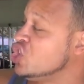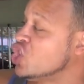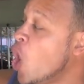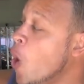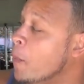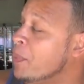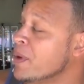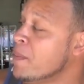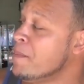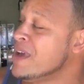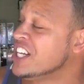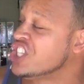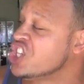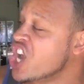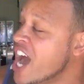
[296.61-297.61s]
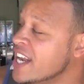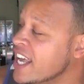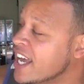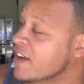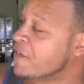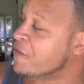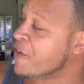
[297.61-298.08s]

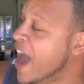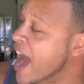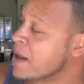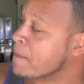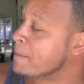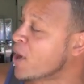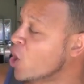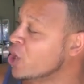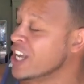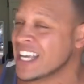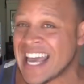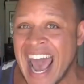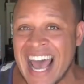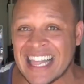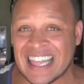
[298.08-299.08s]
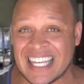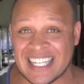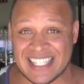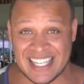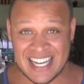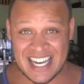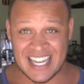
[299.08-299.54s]
dopaminergic fat burning
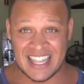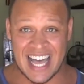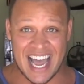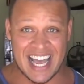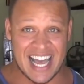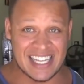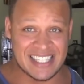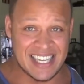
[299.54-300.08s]
catalyst. Like I